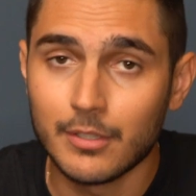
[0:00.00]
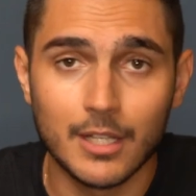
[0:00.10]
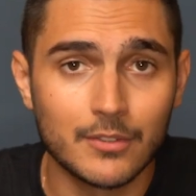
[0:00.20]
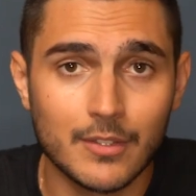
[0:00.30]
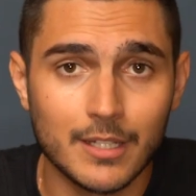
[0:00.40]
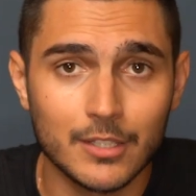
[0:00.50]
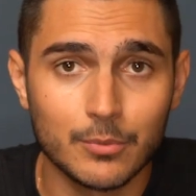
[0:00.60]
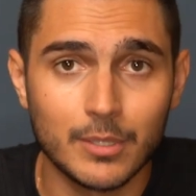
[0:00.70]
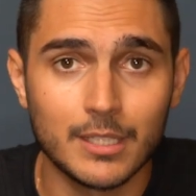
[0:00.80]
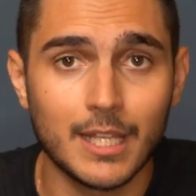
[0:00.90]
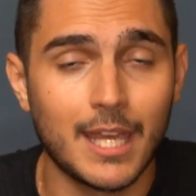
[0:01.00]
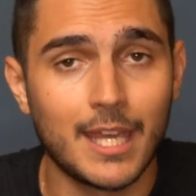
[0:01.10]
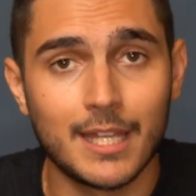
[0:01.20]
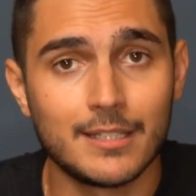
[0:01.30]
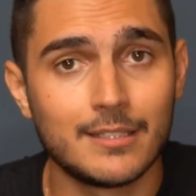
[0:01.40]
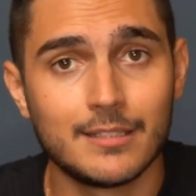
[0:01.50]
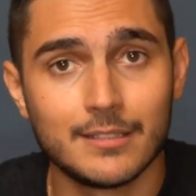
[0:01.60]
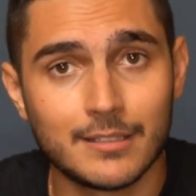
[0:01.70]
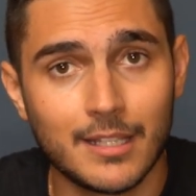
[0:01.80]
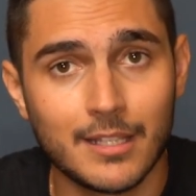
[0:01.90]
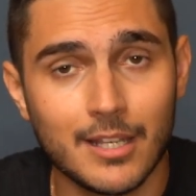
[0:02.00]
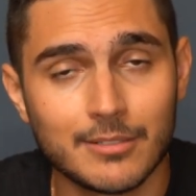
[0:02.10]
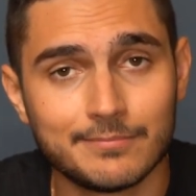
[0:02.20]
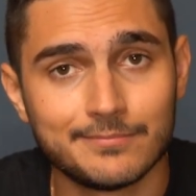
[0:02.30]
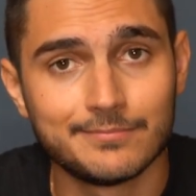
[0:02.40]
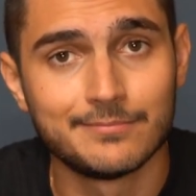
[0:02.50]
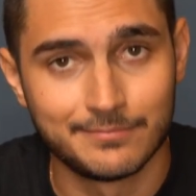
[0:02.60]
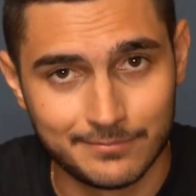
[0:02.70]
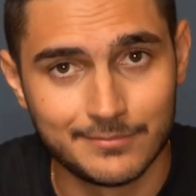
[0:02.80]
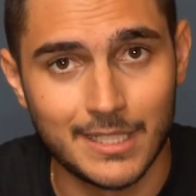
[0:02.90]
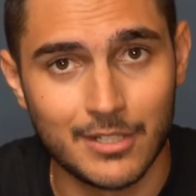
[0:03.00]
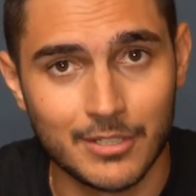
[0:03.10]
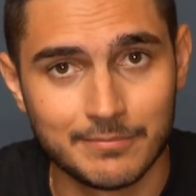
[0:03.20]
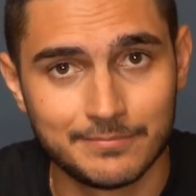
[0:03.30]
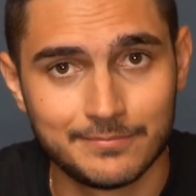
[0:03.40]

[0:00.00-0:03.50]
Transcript: you guys in the next one, and take care. Later.